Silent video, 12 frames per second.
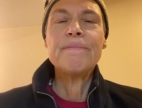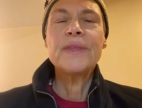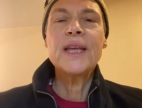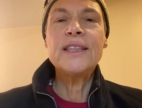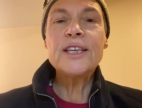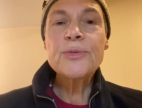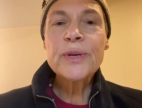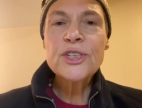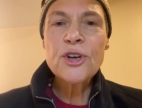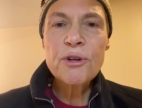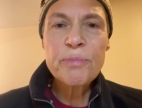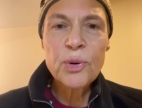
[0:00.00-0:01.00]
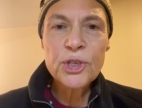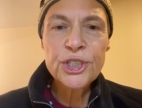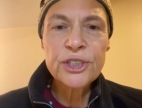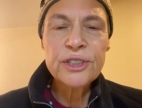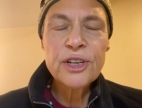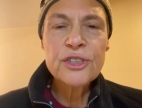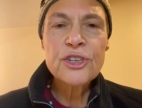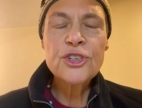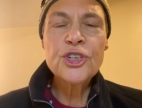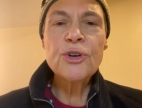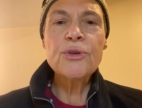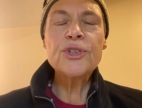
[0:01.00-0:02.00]
In this week's Torah portion, the
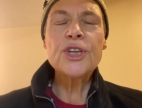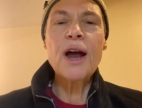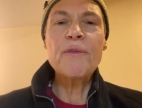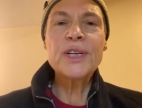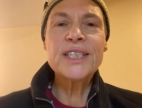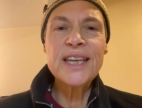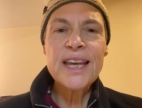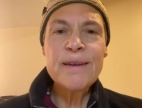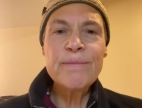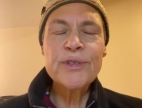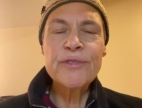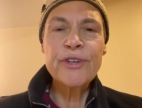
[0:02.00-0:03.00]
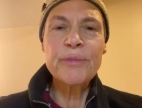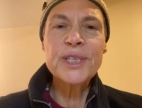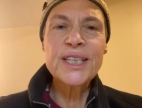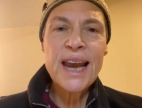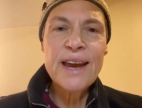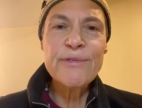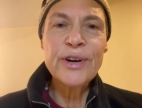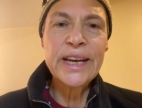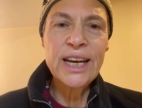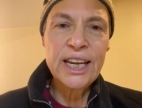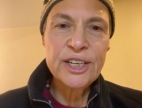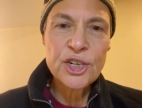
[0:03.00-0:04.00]
Jews are redeemed from slavery
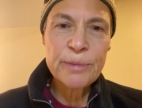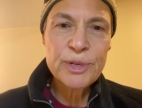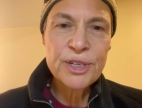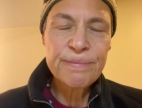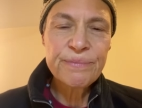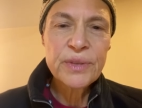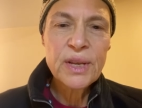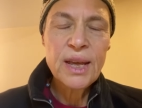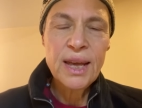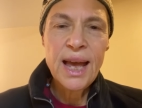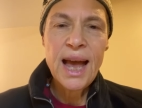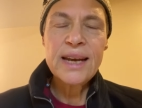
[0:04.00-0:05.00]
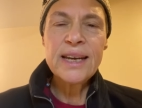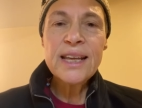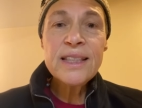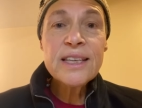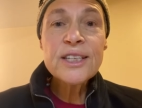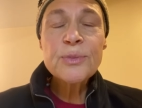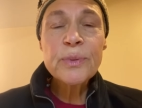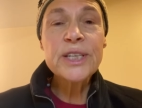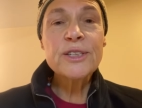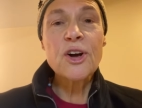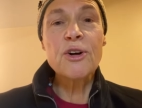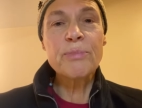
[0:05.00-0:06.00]
in Egypt. And in this week's
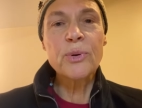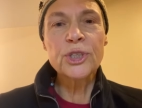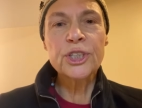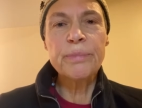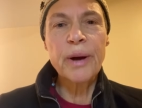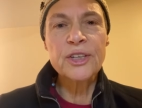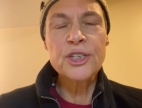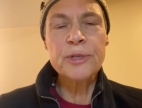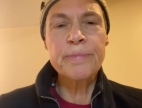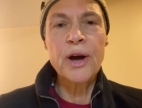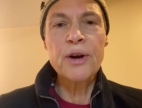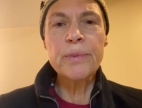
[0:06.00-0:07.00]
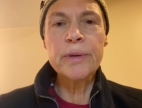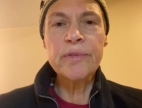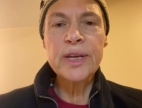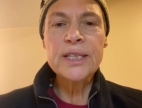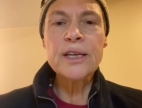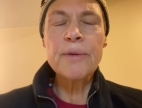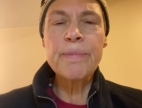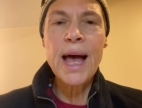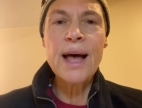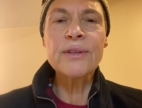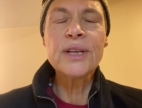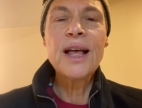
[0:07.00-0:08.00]
Torah portion, Parshas Bo, we read
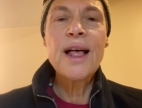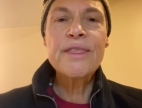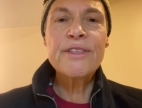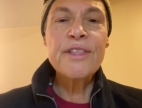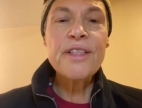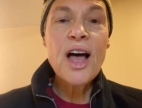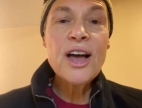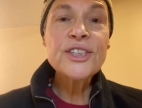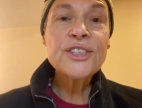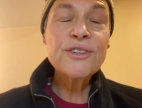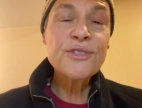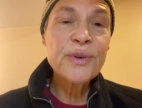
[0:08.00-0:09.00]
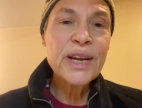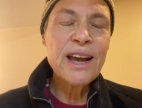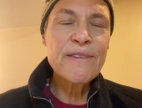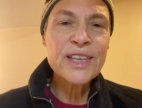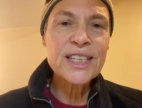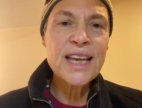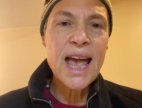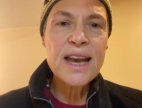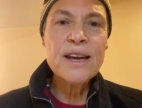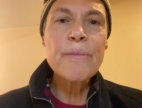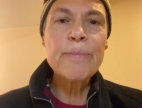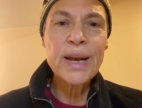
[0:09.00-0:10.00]
about the last three of the
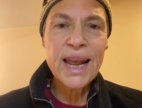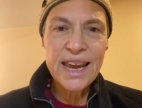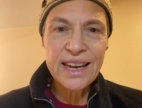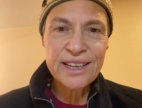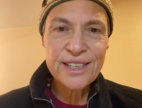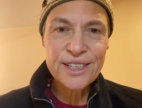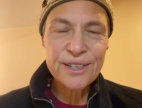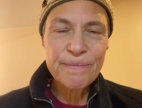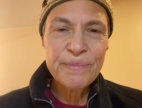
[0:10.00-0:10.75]
ten plagues.